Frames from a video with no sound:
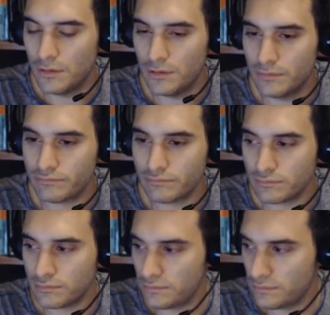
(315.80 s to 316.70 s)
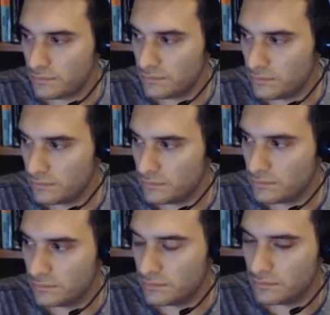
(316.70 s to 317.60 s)

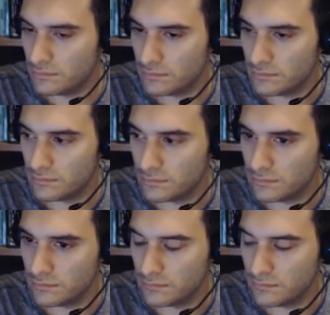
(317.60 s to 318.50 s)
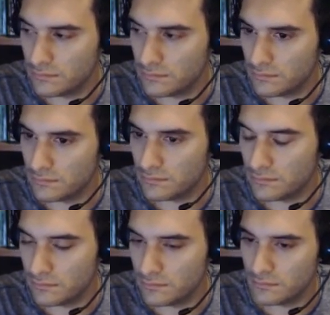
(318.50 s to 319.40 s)

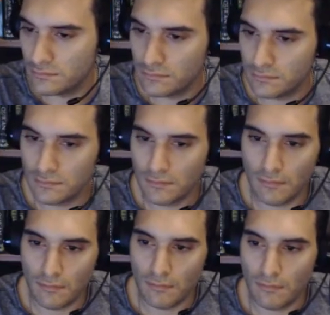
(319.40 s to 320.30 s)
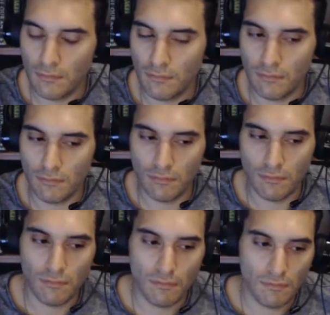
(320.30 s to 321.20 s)

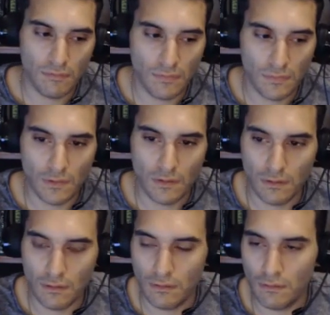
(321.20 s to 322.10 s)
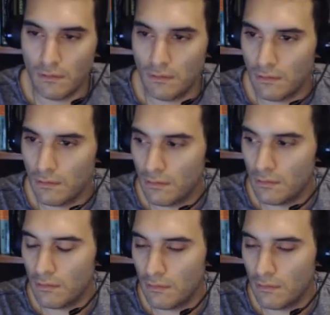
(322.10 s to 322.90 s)
The person shown says nothing.